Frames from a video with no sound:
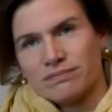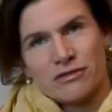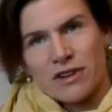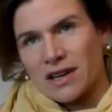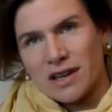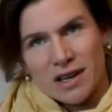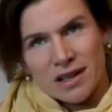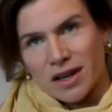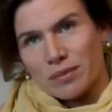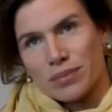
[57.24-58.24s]

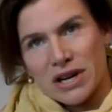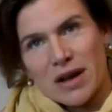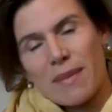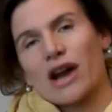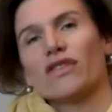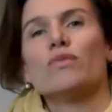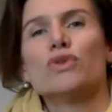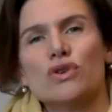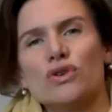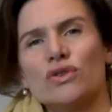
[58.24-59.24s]
funding, you know, putting a man on the
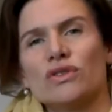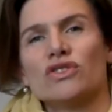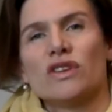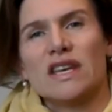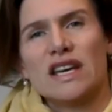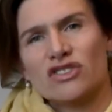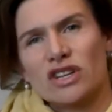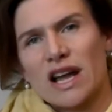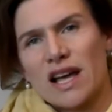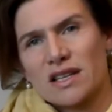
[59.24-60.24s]
moon, to the
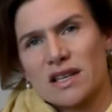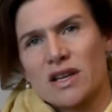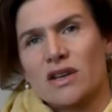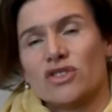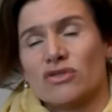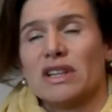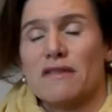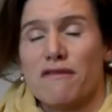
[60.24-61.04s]
internet, to really